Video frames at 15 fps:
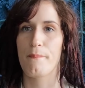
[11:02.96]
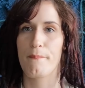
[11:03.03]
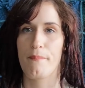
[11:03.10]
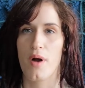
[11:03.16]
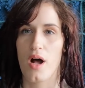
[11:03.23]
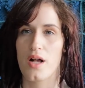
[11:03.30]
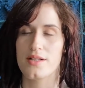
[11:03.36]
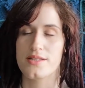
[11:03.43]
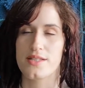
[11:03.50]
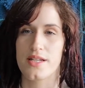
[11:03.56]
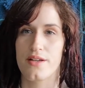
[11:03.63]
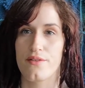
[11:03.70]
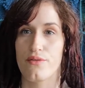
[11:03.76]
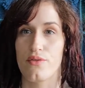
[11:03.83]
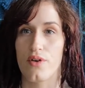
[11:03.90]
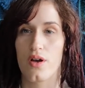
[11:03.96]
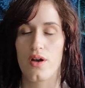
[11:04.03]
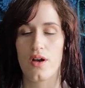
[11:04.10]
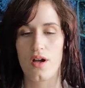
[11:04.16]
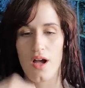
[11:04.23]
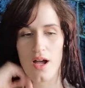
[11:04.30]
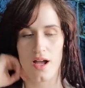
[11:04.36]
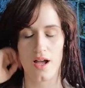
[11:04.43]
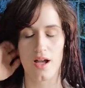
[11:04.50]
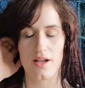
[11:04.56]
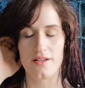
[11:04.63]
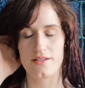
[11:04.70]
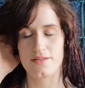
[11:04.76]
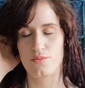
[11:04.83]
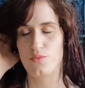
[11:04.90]
positive
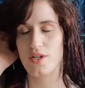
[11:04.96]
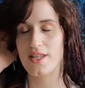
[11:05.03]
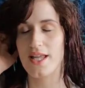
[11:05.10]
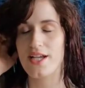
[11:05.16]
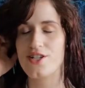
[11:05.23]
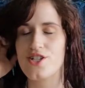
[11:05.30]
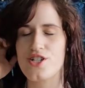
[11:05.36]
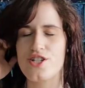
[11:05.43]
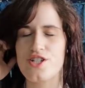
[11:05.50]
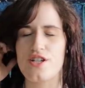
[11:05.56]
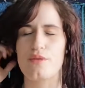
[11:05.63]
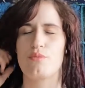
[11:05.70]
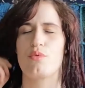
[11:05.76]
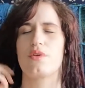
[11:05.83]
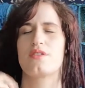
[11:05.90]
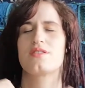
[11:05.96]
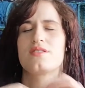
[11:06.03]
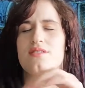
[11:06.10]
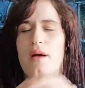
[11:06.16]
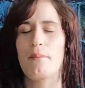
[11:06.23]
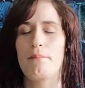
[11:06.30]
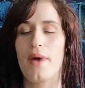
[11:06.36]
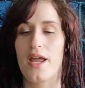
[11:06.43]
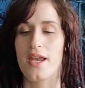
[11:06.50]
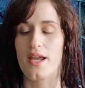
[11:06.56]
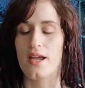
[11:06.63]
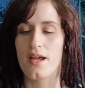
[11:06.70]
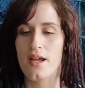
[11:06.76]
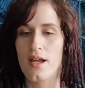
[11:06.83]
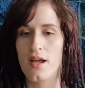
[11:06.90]
relationship with
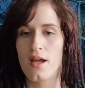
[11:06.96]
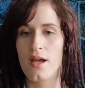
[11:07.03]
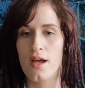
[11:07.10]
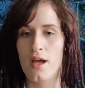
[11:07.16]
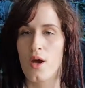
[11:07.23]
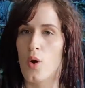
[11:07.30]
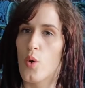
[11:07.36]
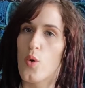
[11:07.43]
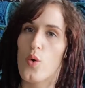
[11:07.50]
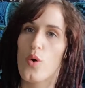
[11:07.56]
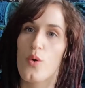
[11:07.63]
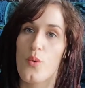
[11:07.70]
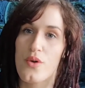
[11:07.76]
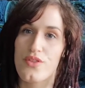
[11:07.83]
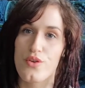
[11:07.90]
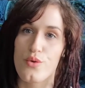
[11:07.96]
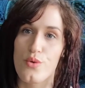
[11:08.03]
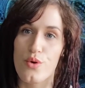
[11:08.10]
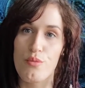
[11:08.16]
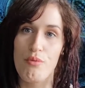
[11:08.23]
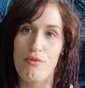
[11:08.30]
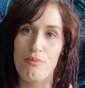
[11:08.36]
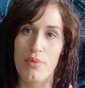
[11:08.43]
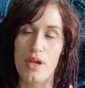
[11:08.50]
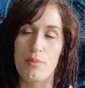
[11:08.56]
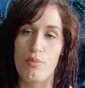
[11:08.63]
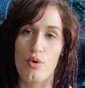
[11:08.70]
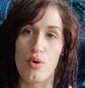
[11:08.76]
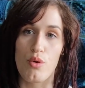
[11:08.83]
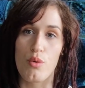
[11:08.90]
somebody, or with a group of
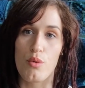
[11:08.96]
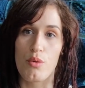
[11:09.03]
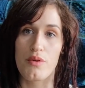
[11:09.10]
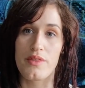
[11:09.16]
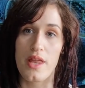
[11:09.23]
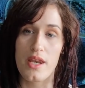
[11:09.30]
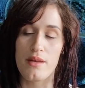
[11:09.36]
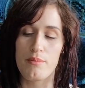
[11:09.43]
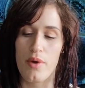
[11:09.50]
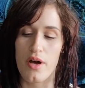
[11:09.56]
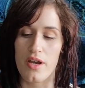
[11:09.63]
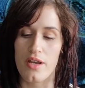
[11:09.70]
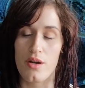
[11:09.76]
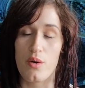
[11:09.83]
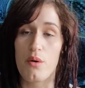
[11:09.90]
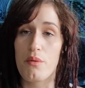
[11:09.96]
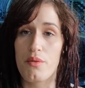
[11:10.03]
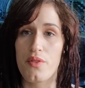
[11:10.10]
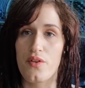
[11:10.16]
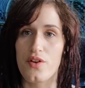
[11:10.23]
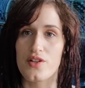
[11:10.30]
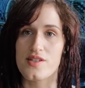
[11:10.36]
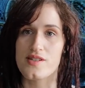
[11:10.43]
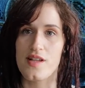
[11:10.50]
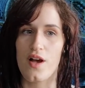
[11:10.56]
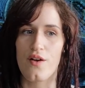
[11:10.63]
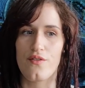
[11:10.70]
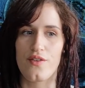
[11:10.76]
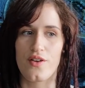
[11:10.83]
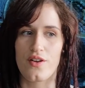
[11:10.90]
people, or with anybody, or with
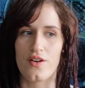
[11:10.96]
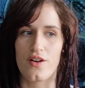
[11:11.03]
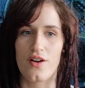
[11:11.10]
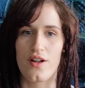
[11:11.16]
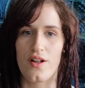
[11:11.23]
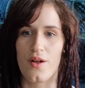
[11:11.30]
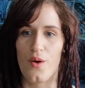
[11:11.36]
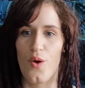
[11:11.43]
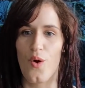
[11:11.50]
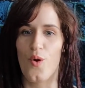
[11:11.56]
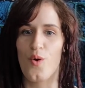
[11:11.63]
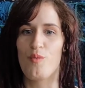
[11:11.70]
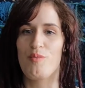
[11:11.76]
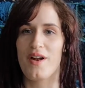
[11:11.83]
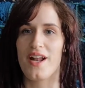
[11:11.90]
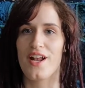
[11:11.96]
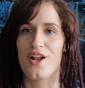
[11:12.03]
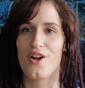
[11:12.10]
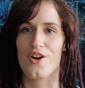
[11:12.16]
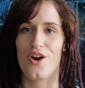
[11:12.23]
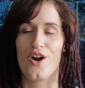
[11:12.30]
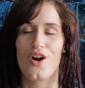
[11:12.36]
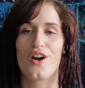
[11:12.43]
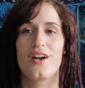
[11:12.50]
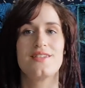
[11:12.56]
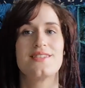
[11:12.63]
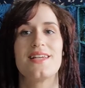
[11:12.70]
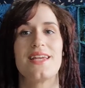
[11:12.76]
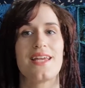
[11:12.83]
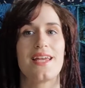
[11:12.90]
yourself, you're opening your heart
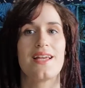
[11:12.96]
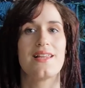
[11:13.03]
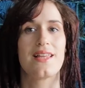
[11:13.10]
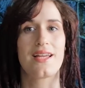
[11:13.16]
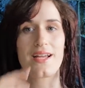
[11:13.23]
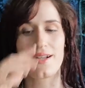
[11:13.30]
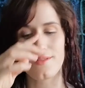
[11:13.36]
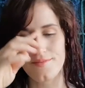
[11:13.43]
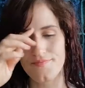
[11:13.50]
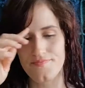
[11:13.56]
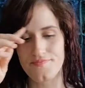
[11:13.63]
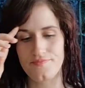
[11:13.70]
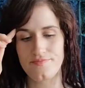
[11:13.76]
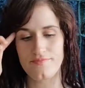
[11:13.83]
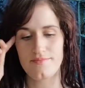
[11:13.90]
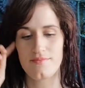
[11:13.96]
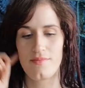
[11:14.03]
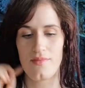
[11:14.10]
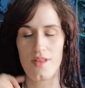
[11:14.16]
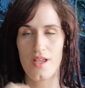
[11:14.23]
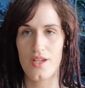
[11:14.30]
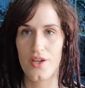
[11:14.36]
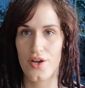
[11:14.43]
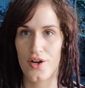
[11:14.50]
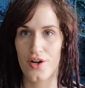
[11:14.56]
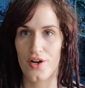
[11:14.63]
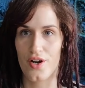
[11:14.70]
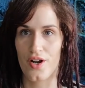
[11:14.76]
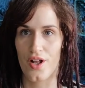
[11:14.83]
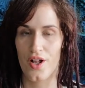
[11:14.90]
to healing.
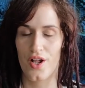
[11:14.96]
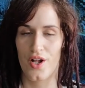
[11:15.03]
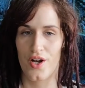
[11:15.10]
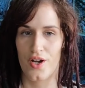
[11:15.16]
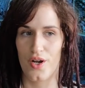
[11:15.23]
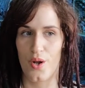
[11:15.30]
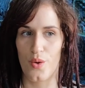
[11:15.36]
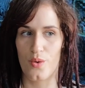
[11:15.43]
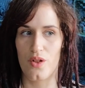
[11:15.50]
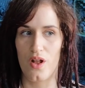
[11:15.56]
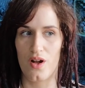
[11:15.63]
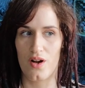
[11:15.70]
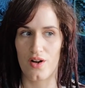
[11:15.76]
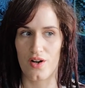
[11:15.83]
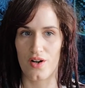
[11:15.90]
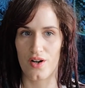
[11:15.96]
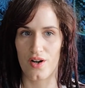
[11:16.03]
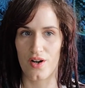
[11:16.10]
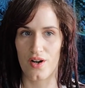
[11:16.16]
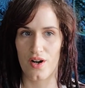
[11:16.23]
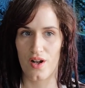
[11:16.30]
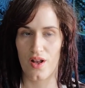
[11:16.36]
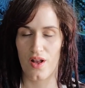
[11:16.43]
You're no longer